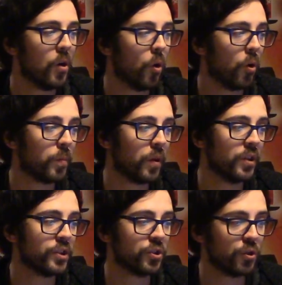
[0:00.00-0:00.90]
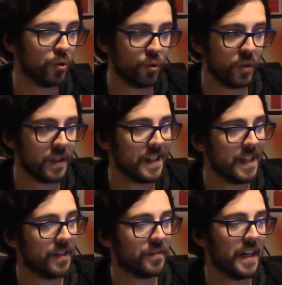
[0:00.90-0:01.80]
or +2
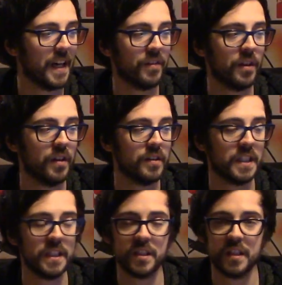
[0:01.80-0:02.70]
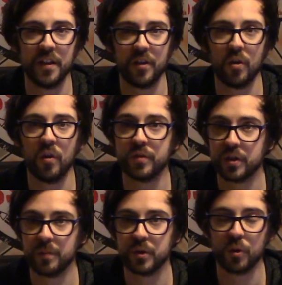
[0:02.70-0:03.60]
if they have a data tether of
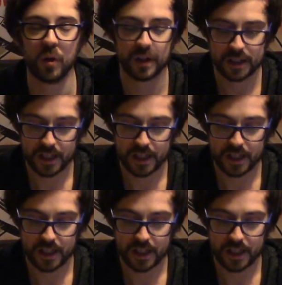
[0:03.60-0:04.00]
some sort.